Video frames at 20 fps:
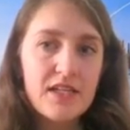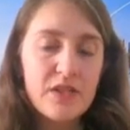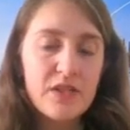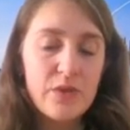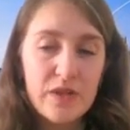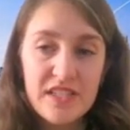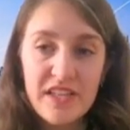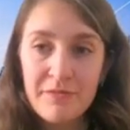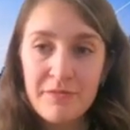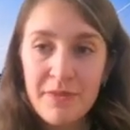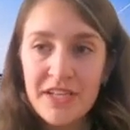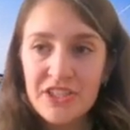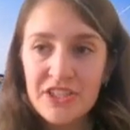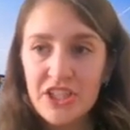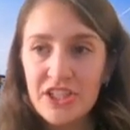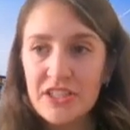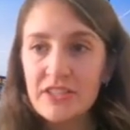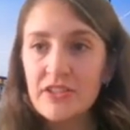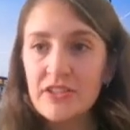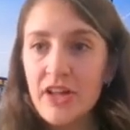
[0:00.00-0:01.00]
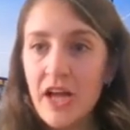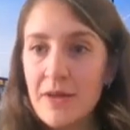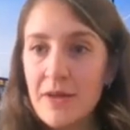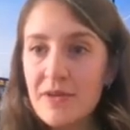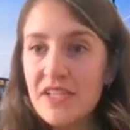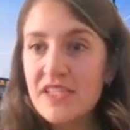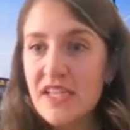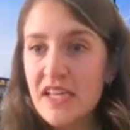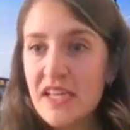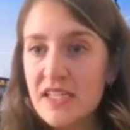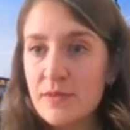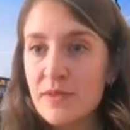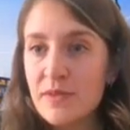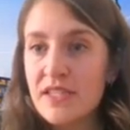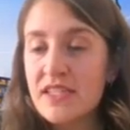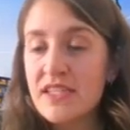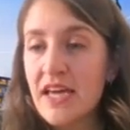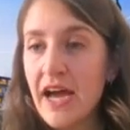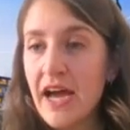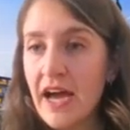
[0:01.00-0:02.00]
So as I've mentioned, climate
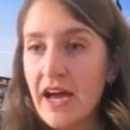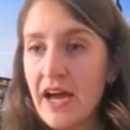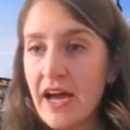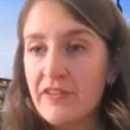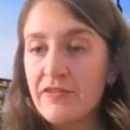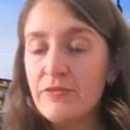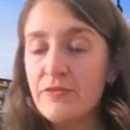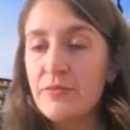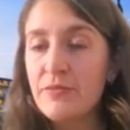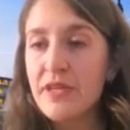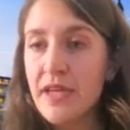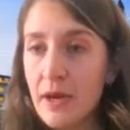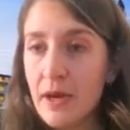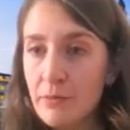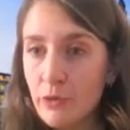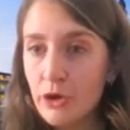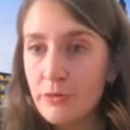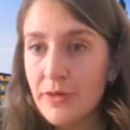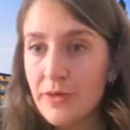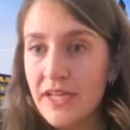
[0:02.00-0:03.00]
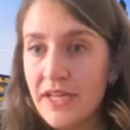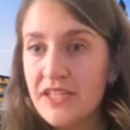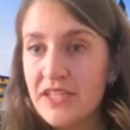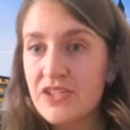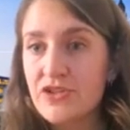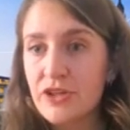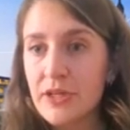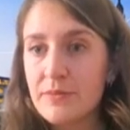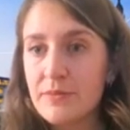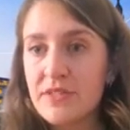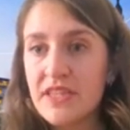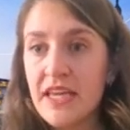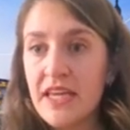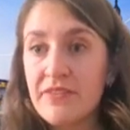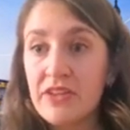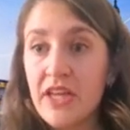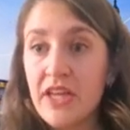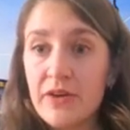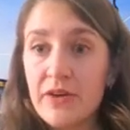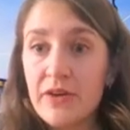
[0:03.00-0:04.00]
assessments have become more mainstreamed, and
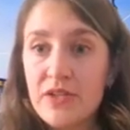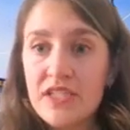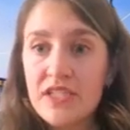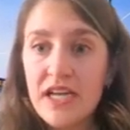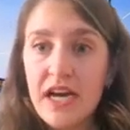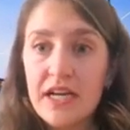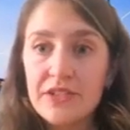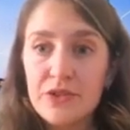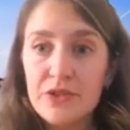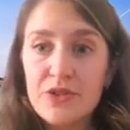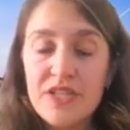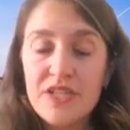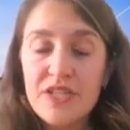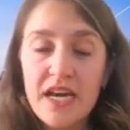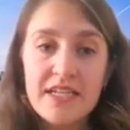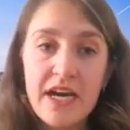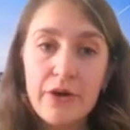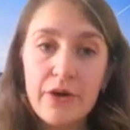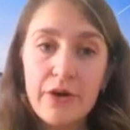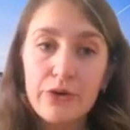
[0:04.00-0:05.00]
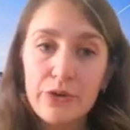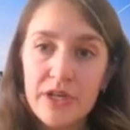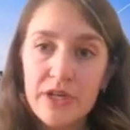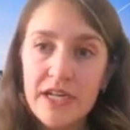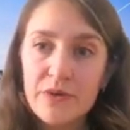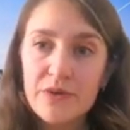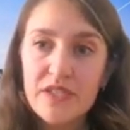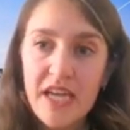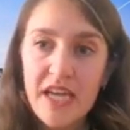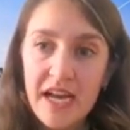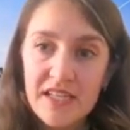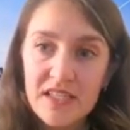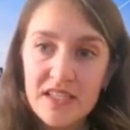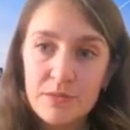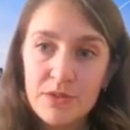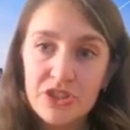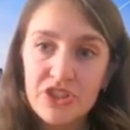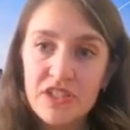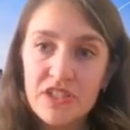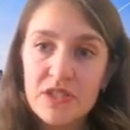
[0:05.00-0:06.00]
they've allowed us to understand how greenhouse gas
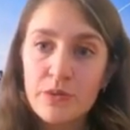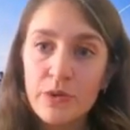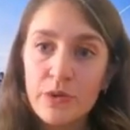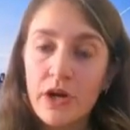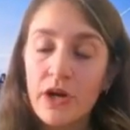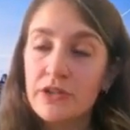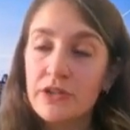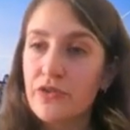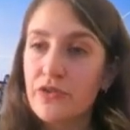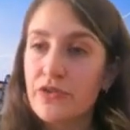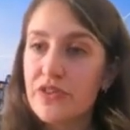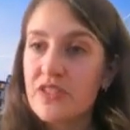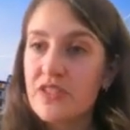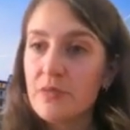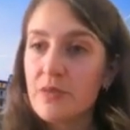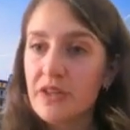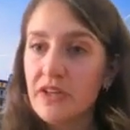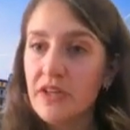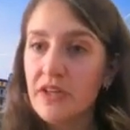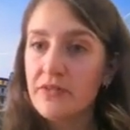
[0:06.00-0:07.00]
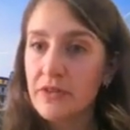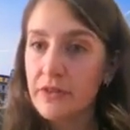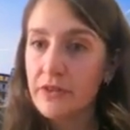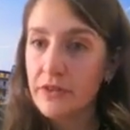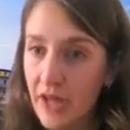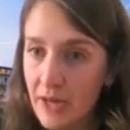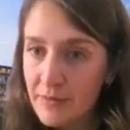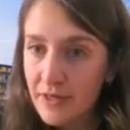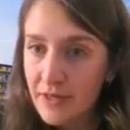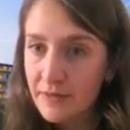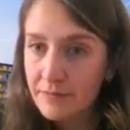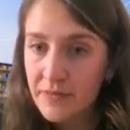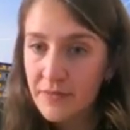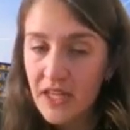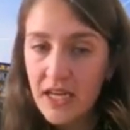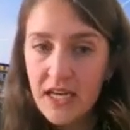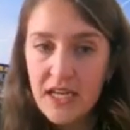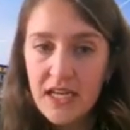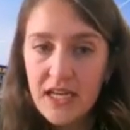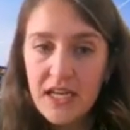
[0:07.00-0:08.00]
emissions will alter the stability of the climate.
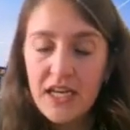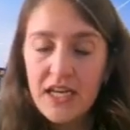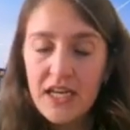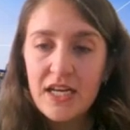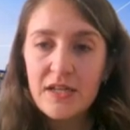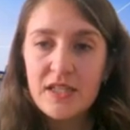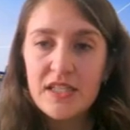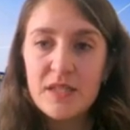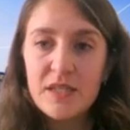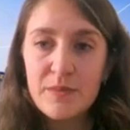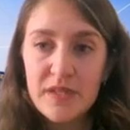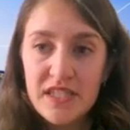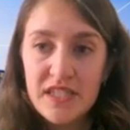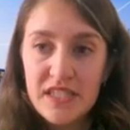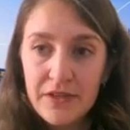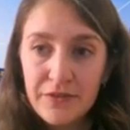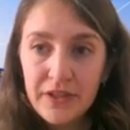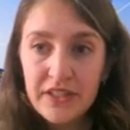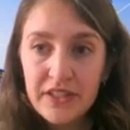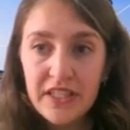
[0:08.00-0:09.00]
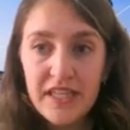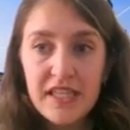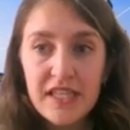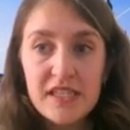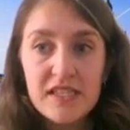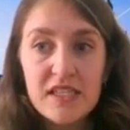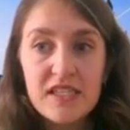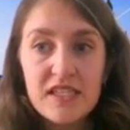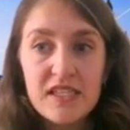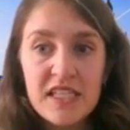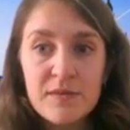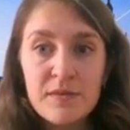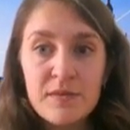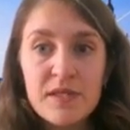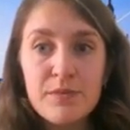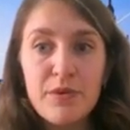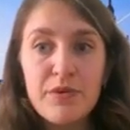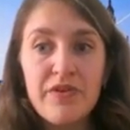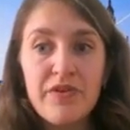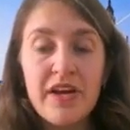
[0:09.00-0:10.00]
Specifically, these
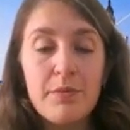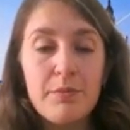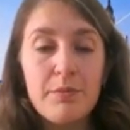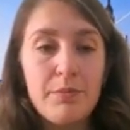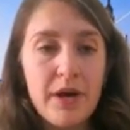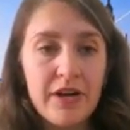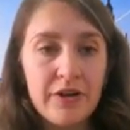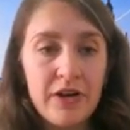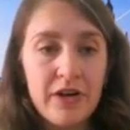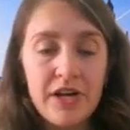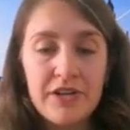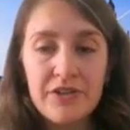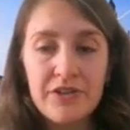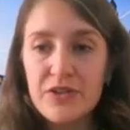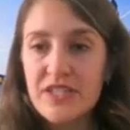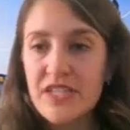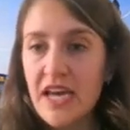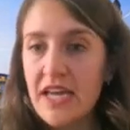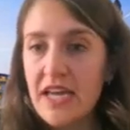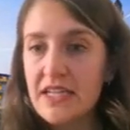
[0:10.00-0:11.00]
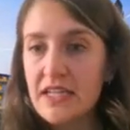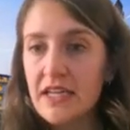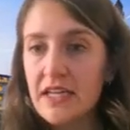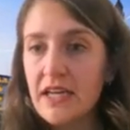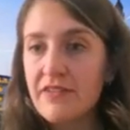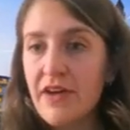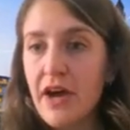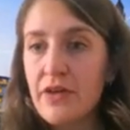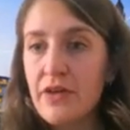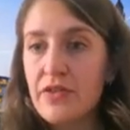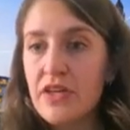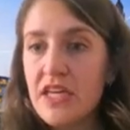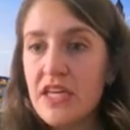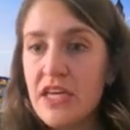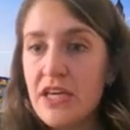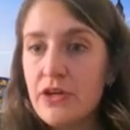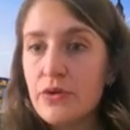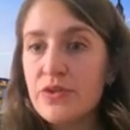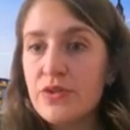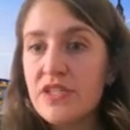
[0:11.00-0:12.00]
assessments provide a better understanding of how the
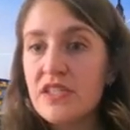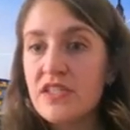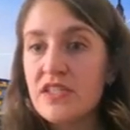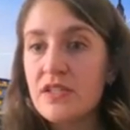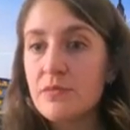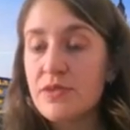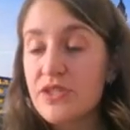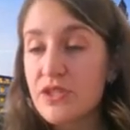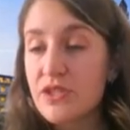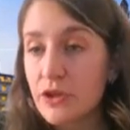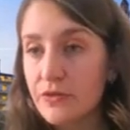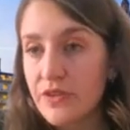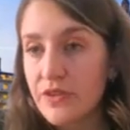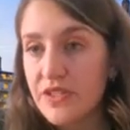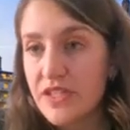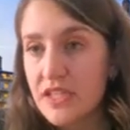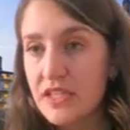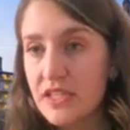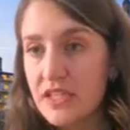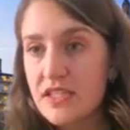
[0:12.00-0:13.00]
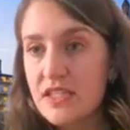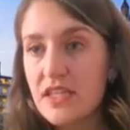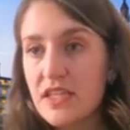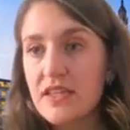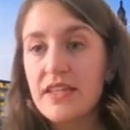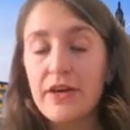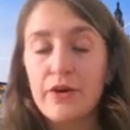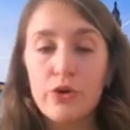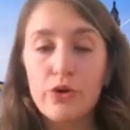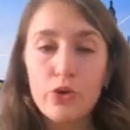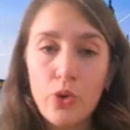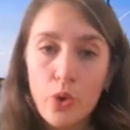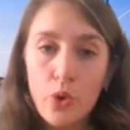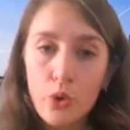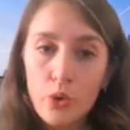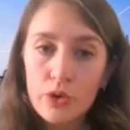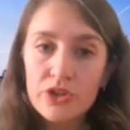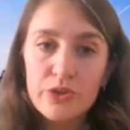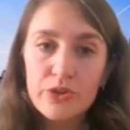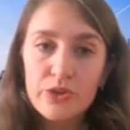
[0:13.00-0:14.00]
ecosystem services that are
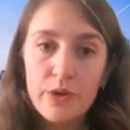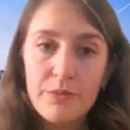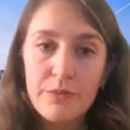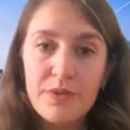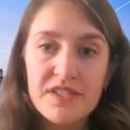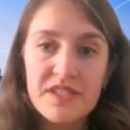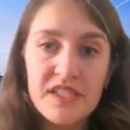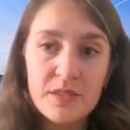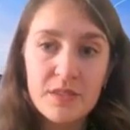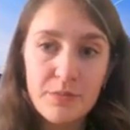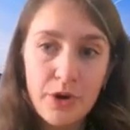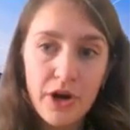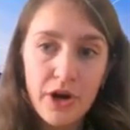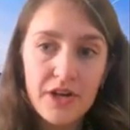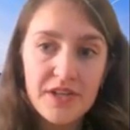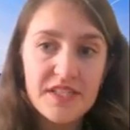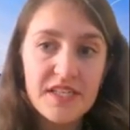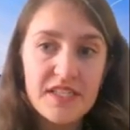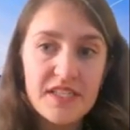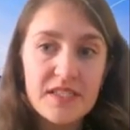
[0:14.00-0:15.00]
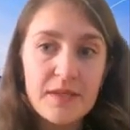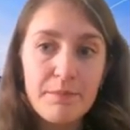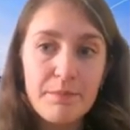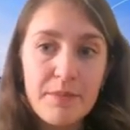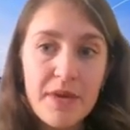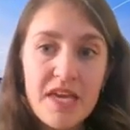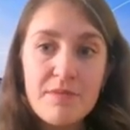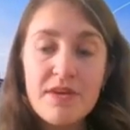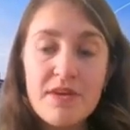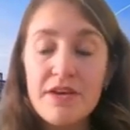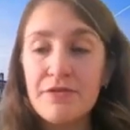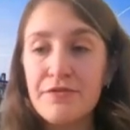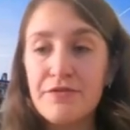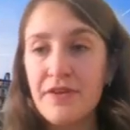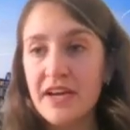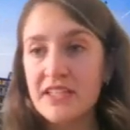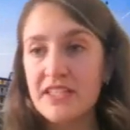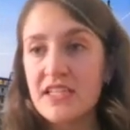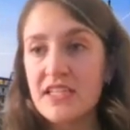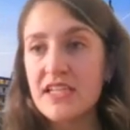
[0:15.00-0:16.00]
core to a business process may be
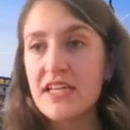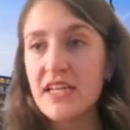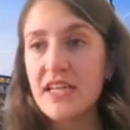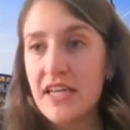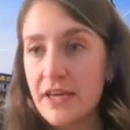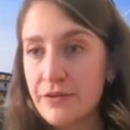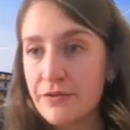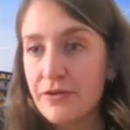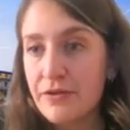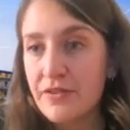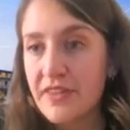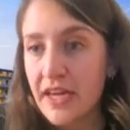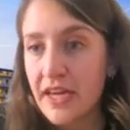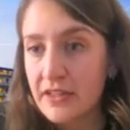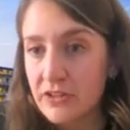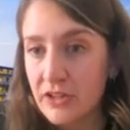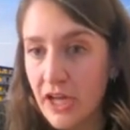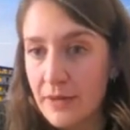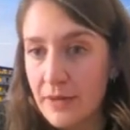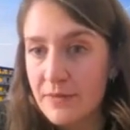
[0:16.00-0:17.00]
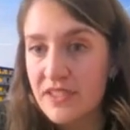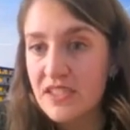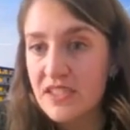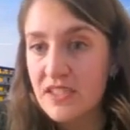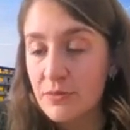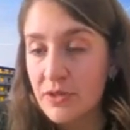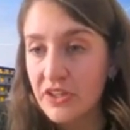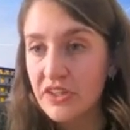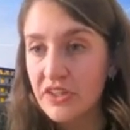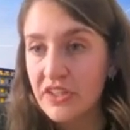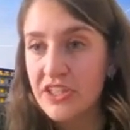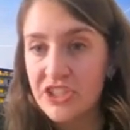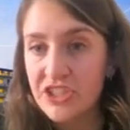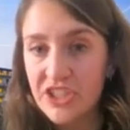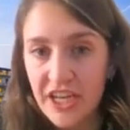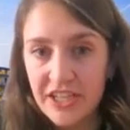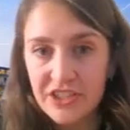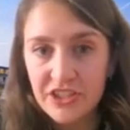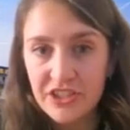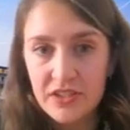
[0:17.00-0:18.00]
affected if that climate stability
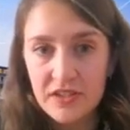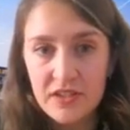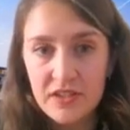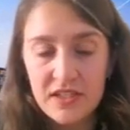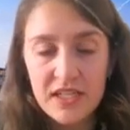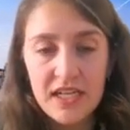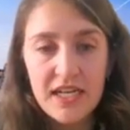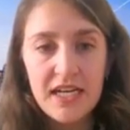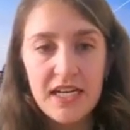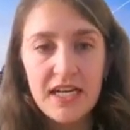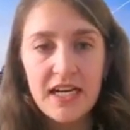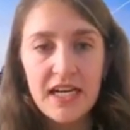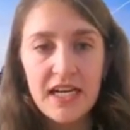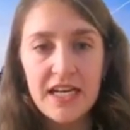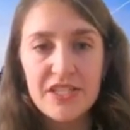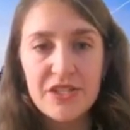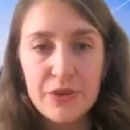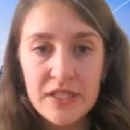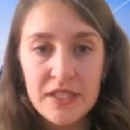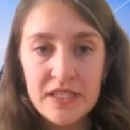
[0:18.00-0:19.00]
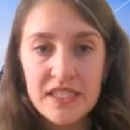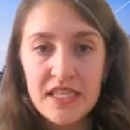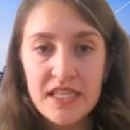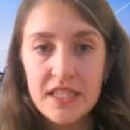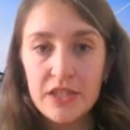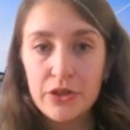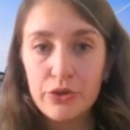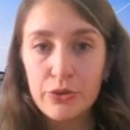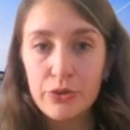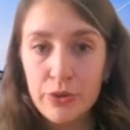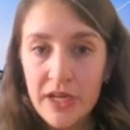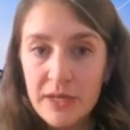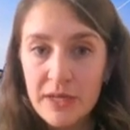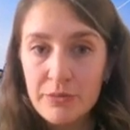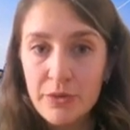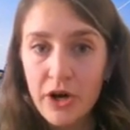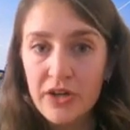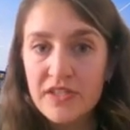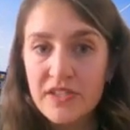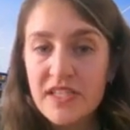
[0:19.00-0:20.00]
changes. As you can see in the
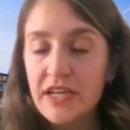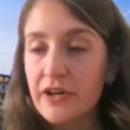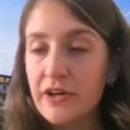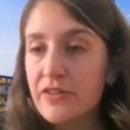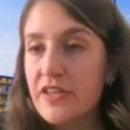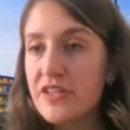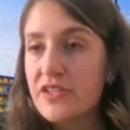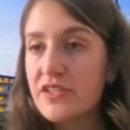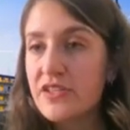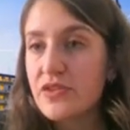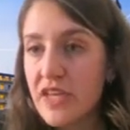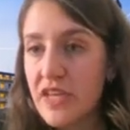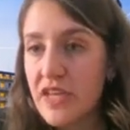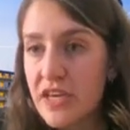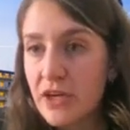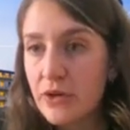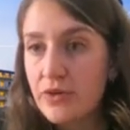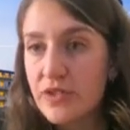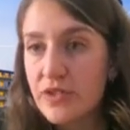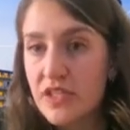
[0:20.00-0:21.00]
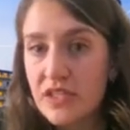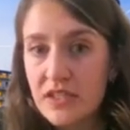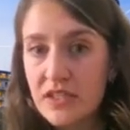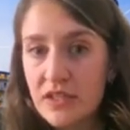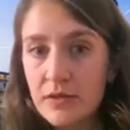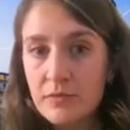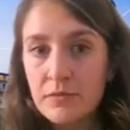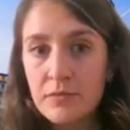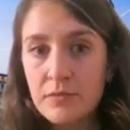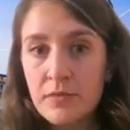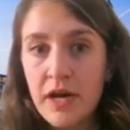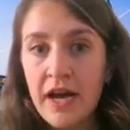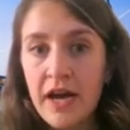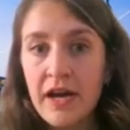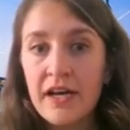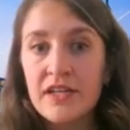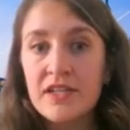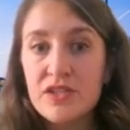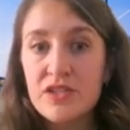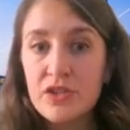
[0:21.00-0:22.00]
green box here, these are the ecosystem
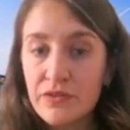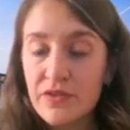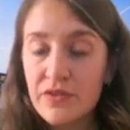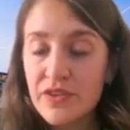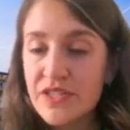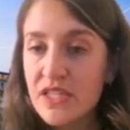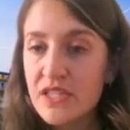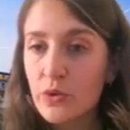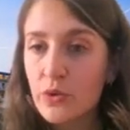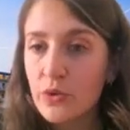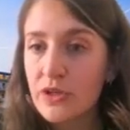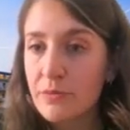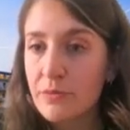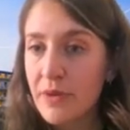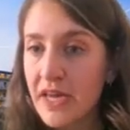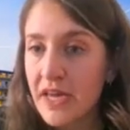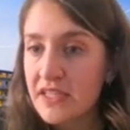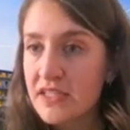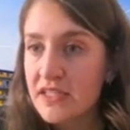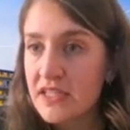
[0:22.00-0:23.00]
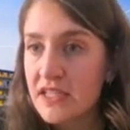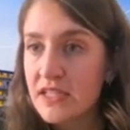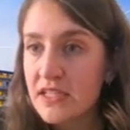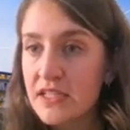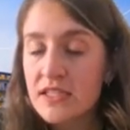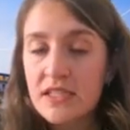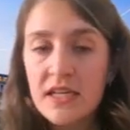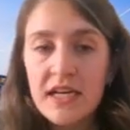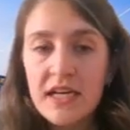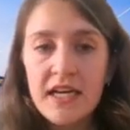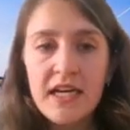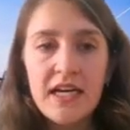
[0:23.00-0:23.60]
services or dependencies.